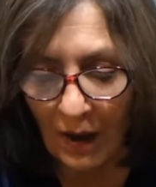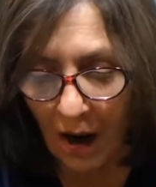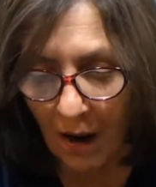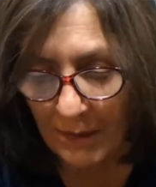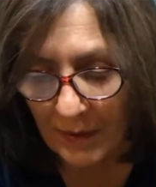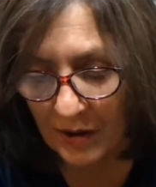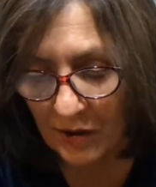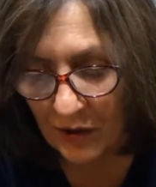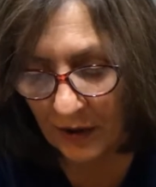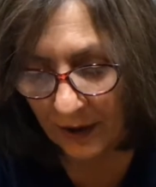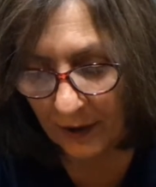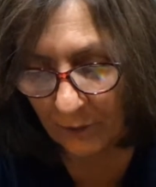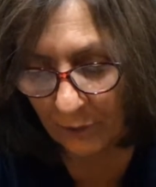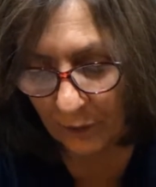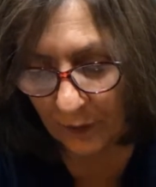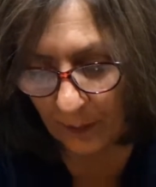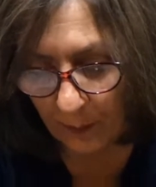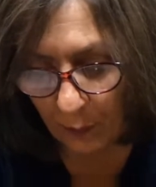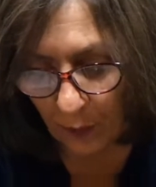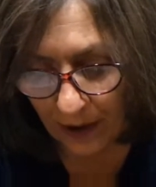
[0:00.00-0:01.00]
I'm excited
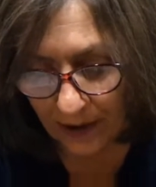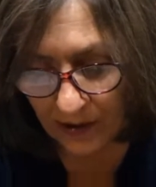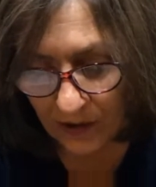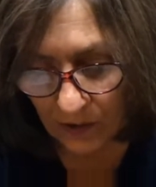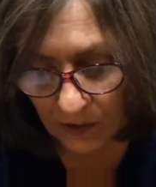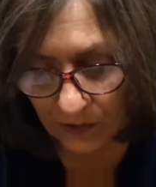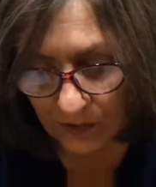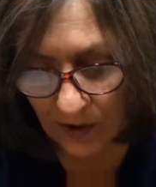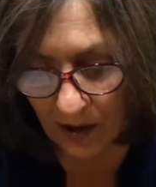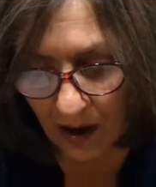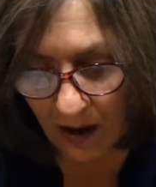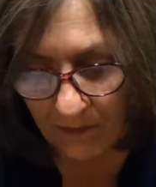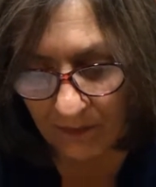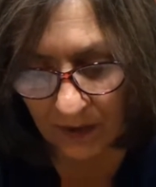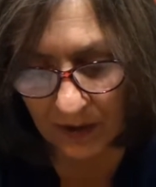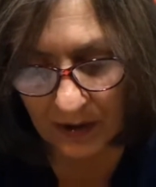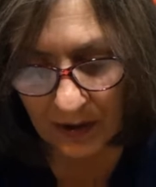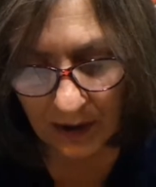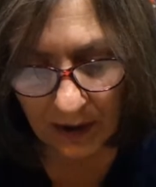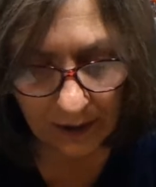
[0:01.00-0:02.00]
for the pretzels,
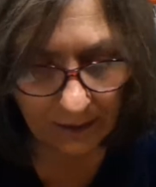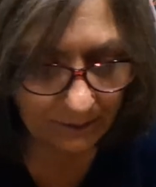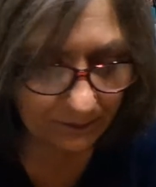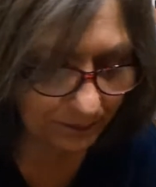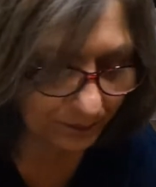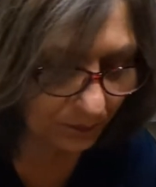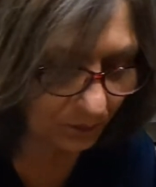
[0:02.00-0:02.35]
obviously.